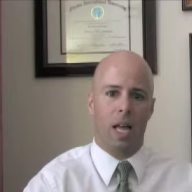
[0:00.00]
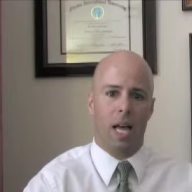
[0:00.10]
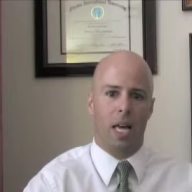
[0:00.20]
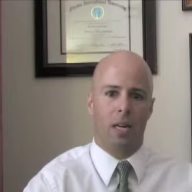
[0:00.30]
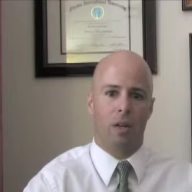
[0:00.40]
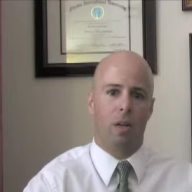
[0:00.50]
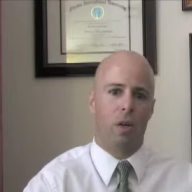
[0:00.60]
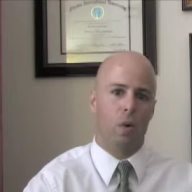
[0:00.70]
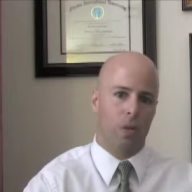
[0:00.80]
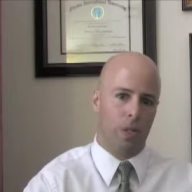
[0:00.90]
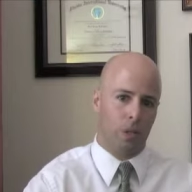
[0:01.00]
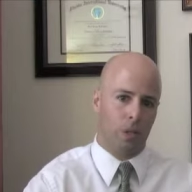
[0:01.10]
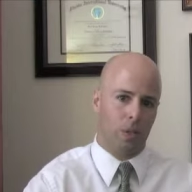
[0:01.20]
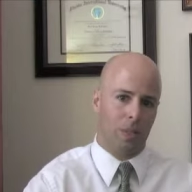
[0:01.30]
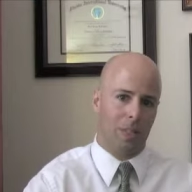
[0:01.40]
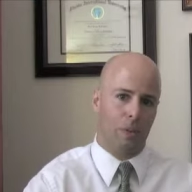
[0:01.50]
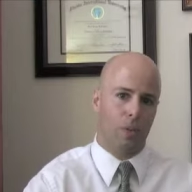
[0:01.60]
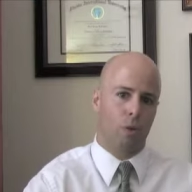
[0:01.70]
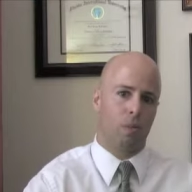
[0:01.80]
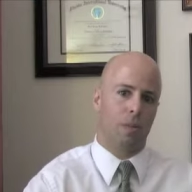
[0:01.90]
at a lower dose than would
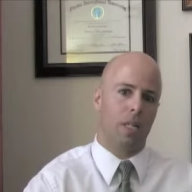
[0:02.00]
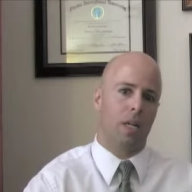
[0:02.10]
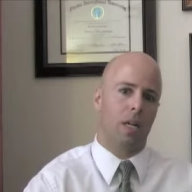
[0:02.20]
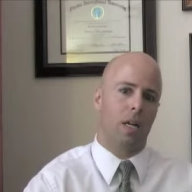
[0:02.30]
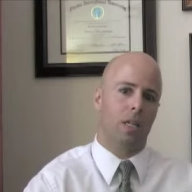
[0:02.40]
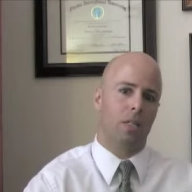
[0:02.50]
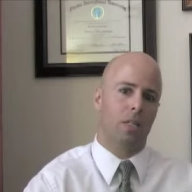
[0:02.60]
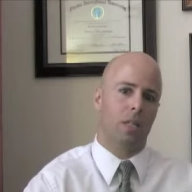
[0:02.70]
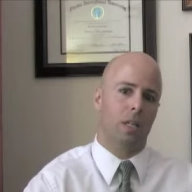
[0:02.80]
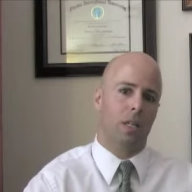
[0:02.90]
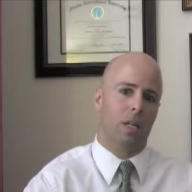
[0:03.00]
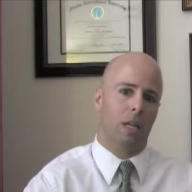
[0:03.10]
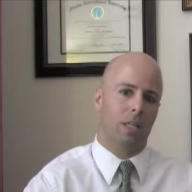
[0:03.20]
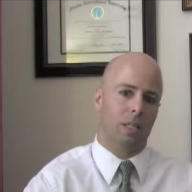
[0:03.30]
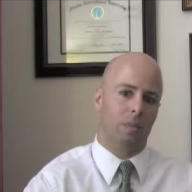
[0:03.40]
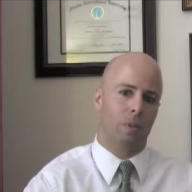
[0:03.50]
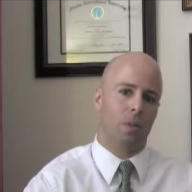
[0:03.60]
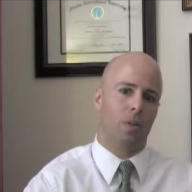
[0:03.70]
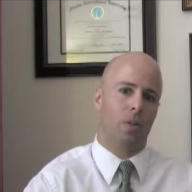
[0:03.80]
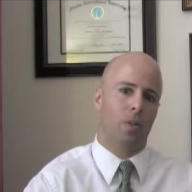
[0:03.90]
normally cause a
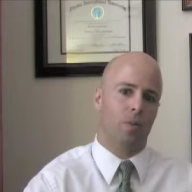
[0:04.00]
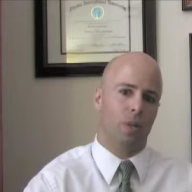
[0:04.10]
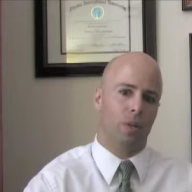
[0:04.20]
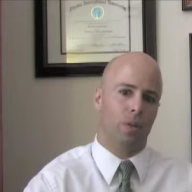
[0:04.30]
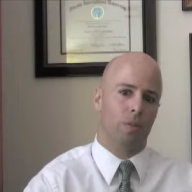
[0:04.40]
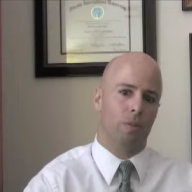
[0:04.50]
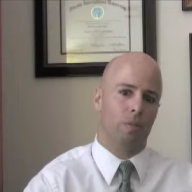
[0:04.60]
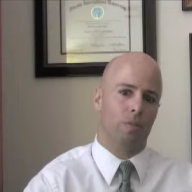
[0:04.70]
simple overdose.